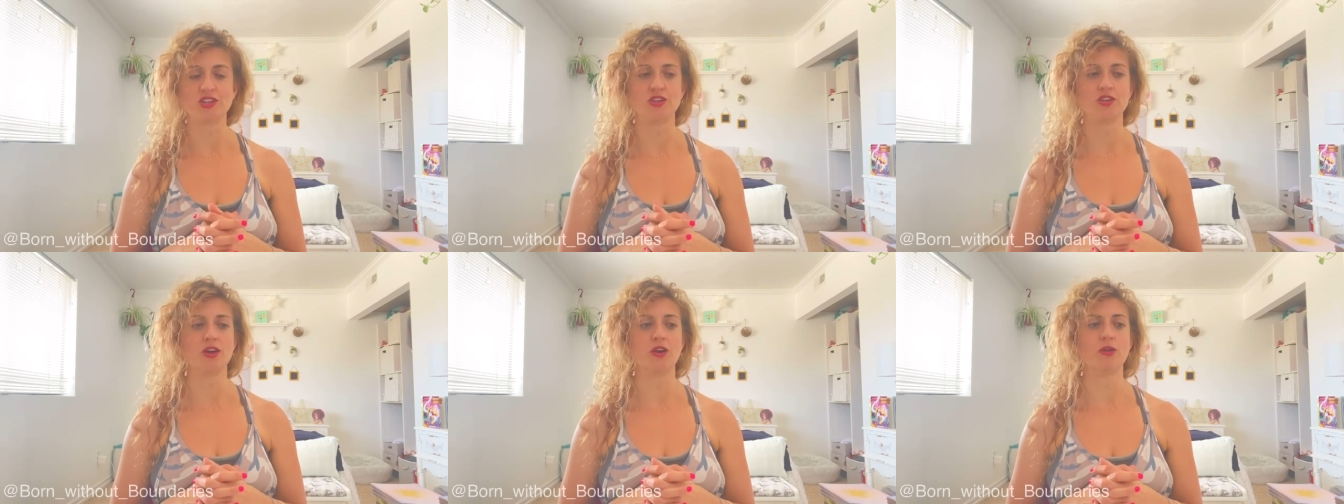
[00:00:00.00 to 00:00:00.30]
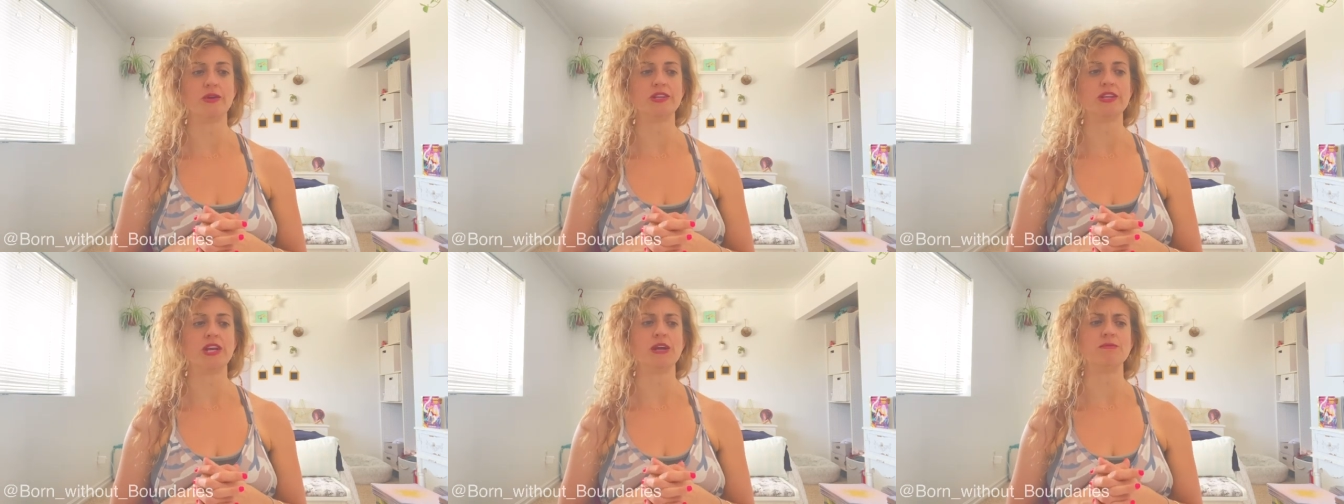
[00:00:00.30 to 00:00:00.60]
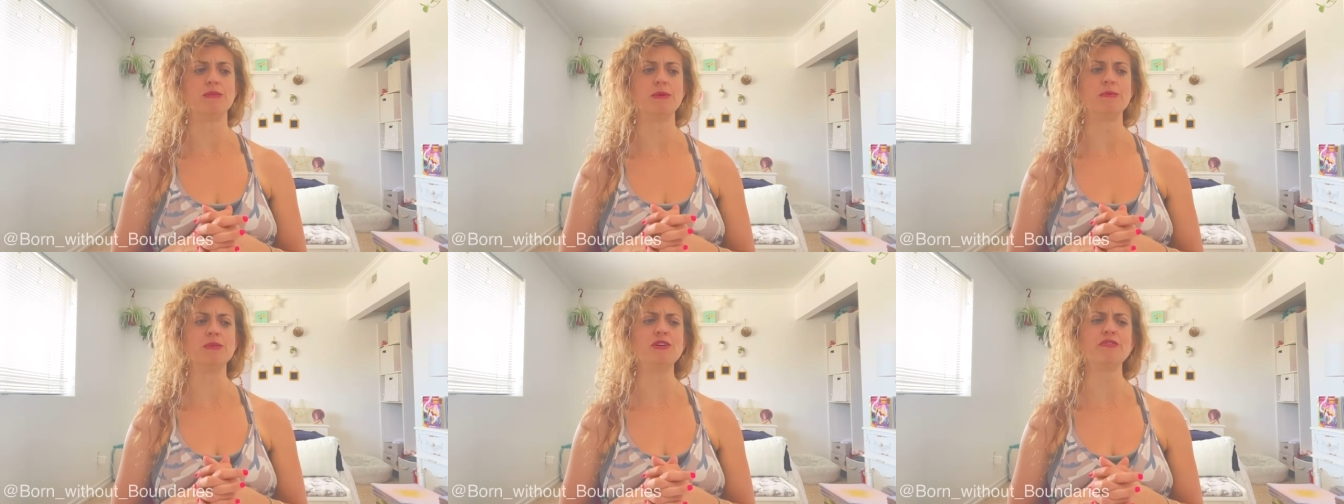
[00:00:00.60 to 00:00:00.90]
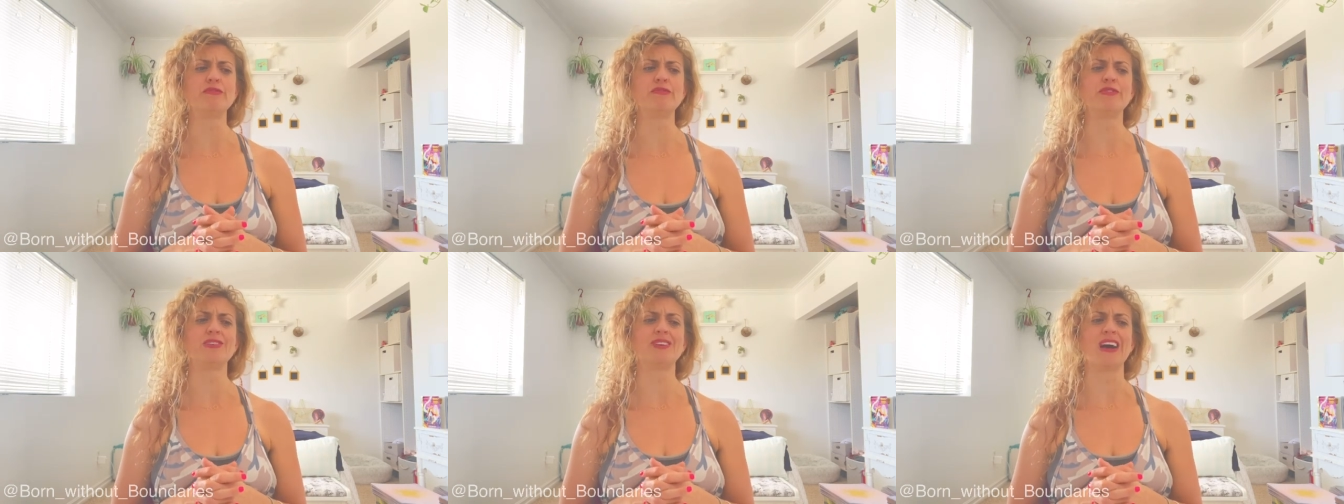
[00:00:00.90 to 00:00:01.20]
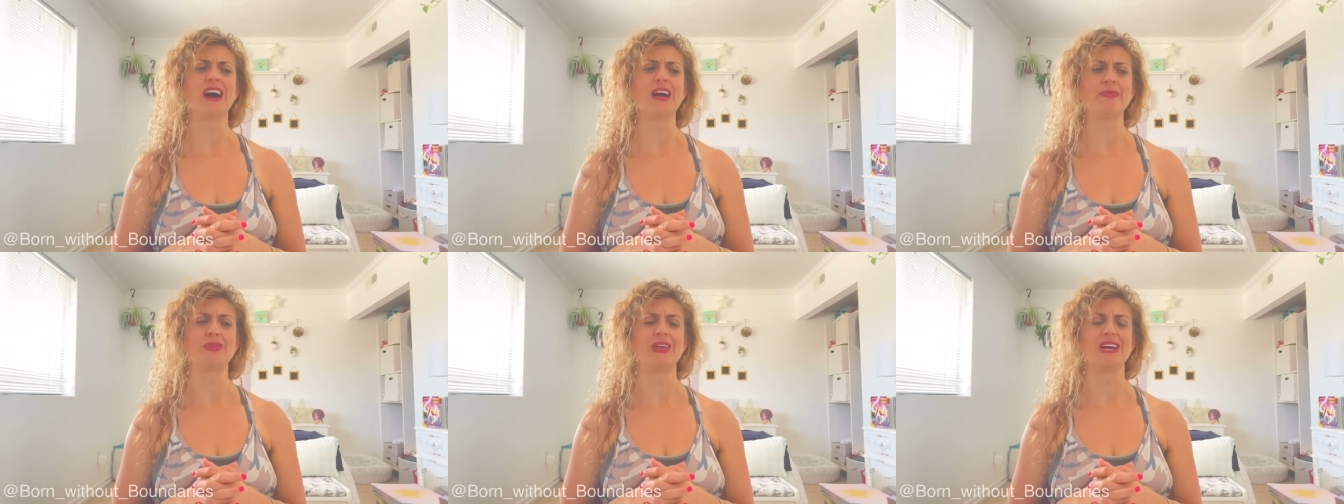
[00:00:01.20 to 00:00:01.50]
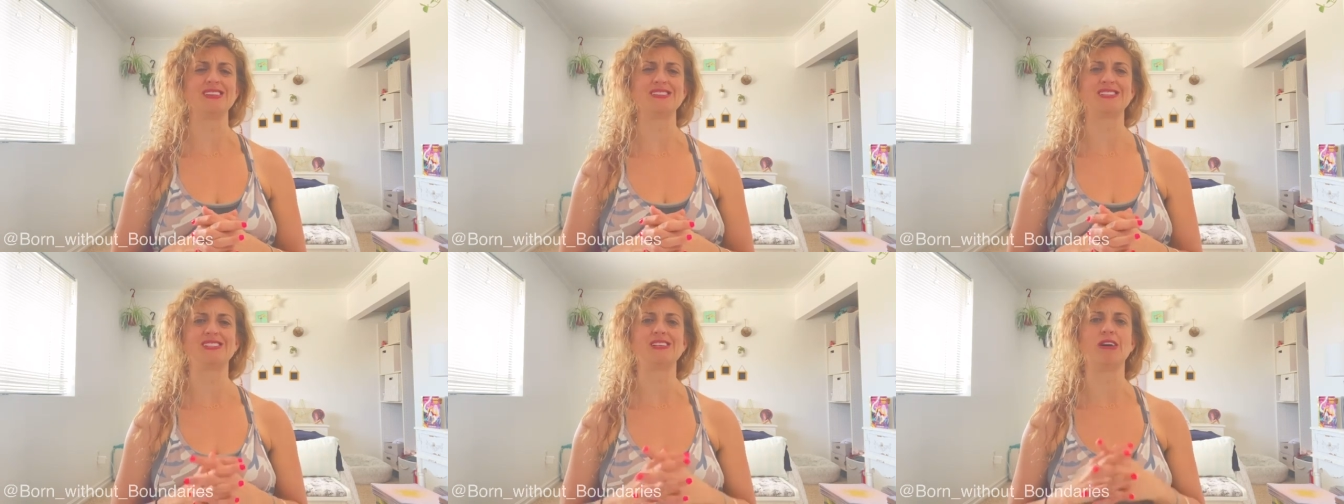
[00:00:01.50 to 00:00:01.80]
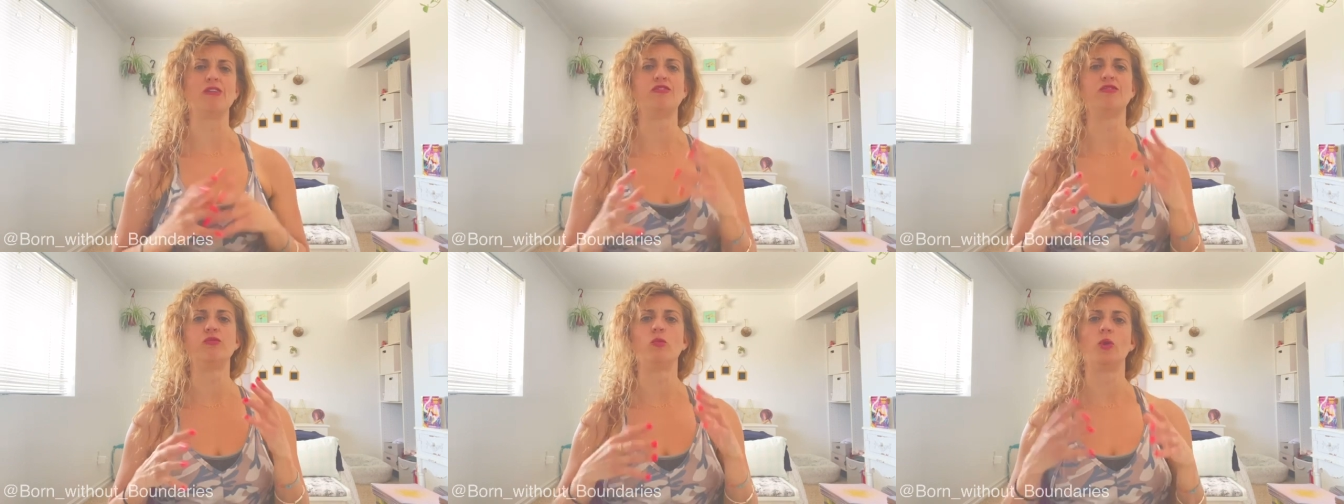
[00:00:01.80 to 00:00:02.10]
you know, and, and maybe you forgot that
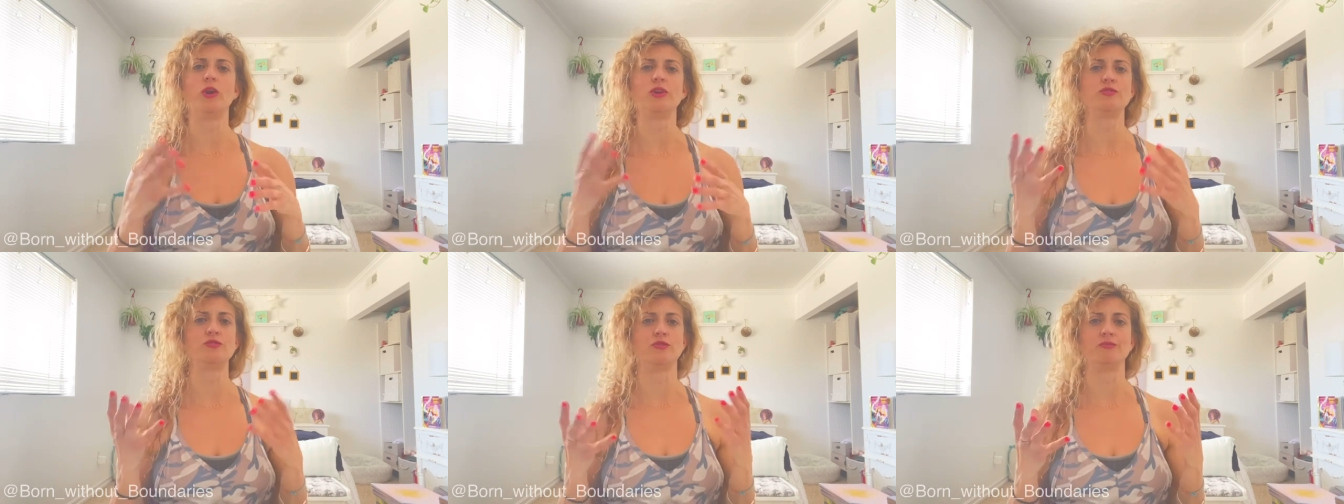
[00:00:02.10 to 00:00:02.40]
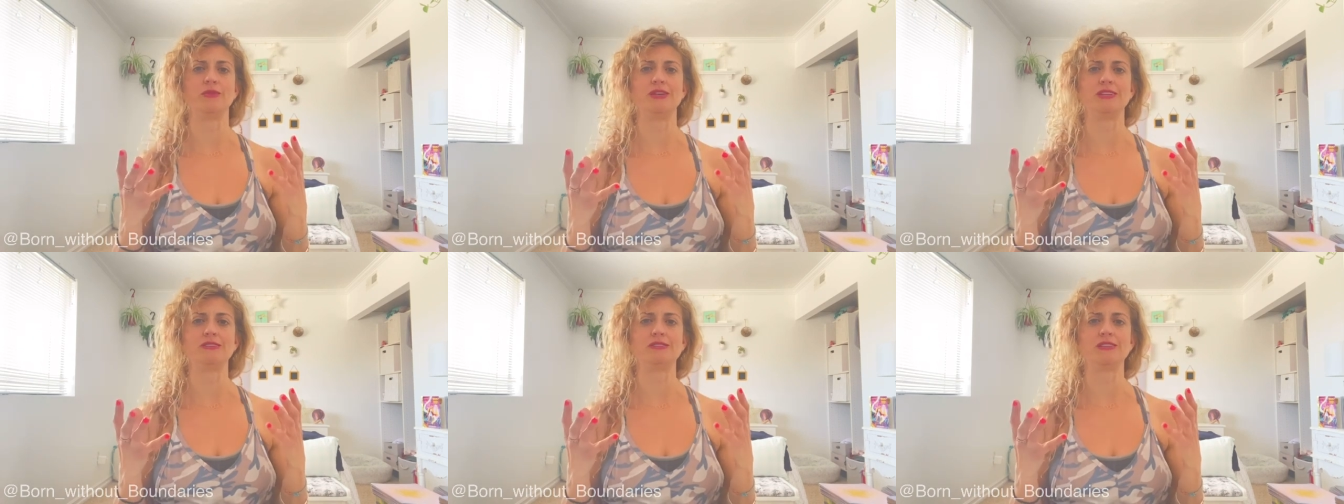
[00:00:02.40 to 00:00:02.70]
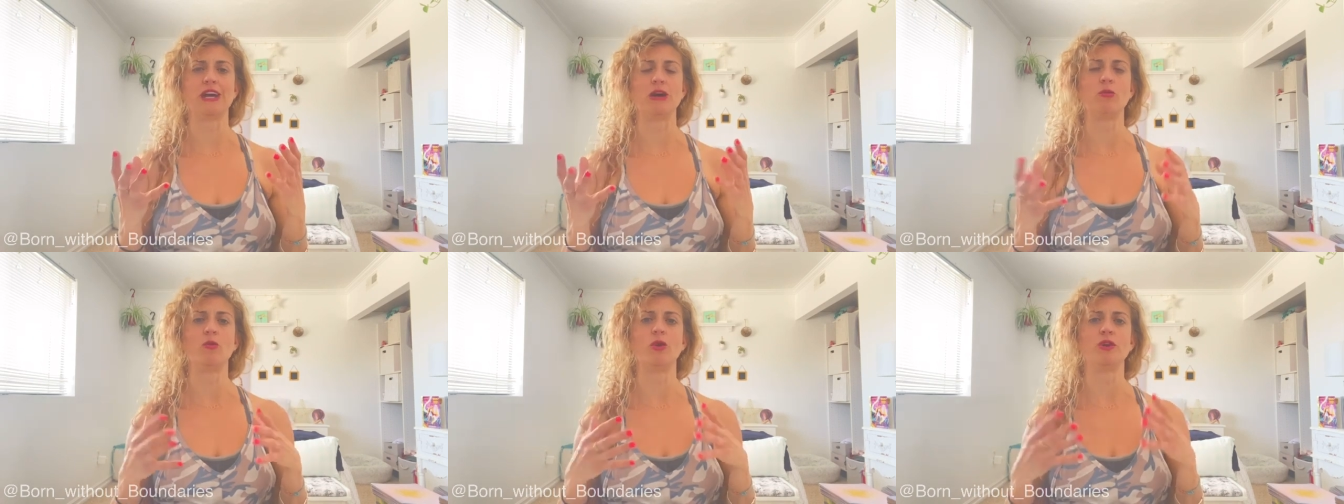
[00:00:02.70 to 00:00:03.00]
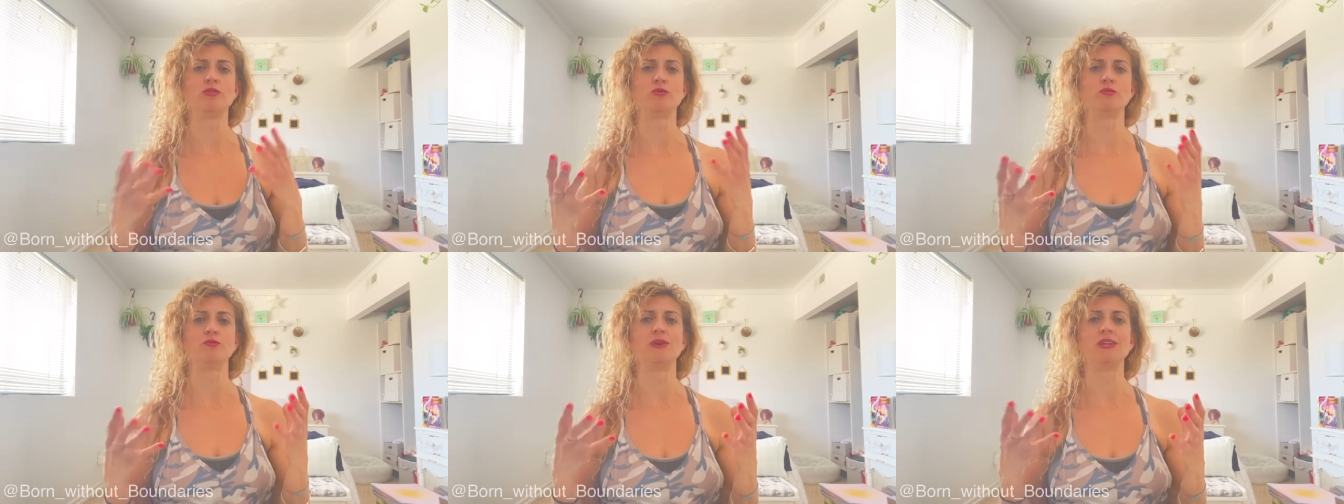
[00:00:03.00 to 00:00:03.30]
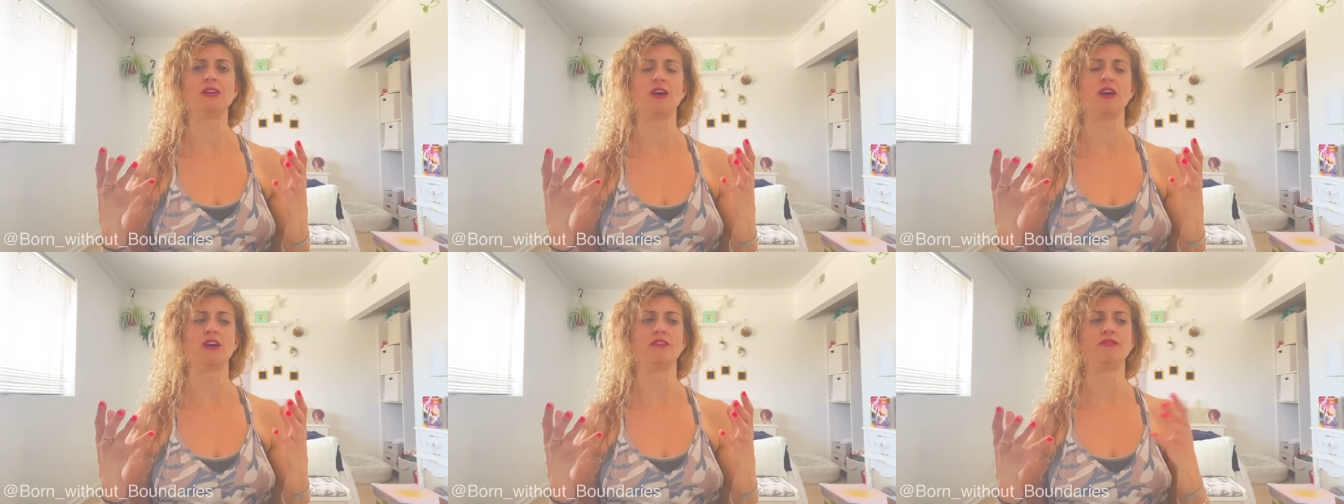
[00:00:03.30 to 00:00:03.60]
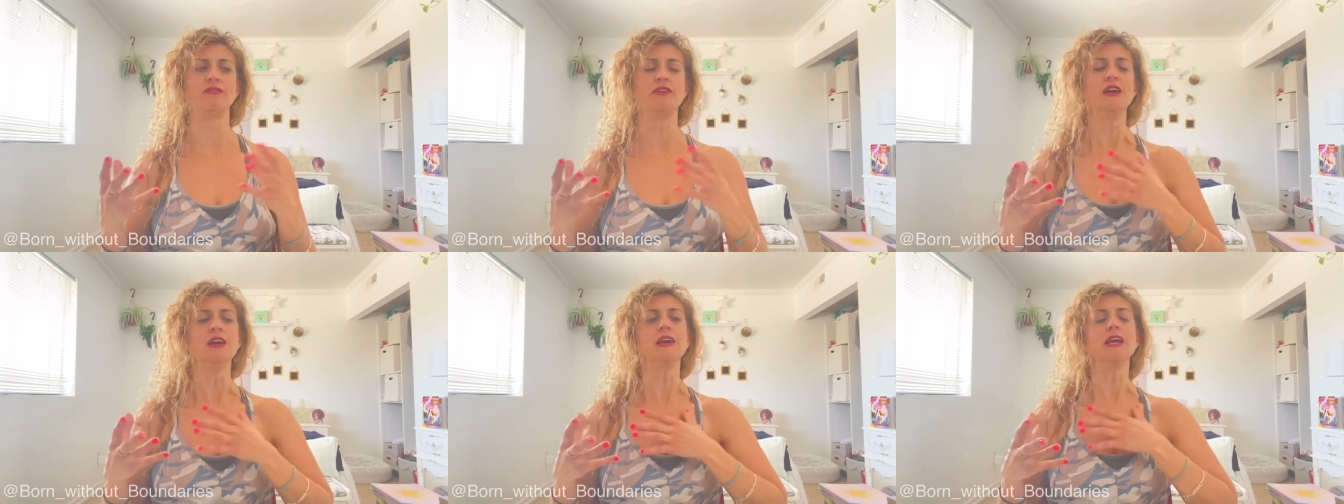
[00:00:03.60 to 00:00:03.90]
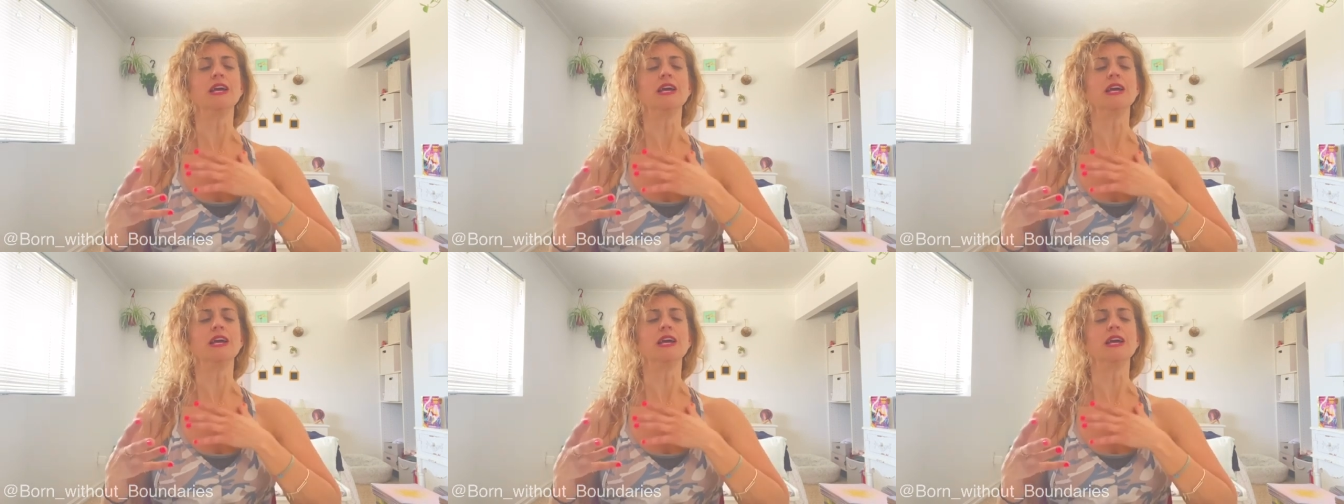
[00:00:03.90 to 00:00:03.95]
self-wonderment, that wonderment of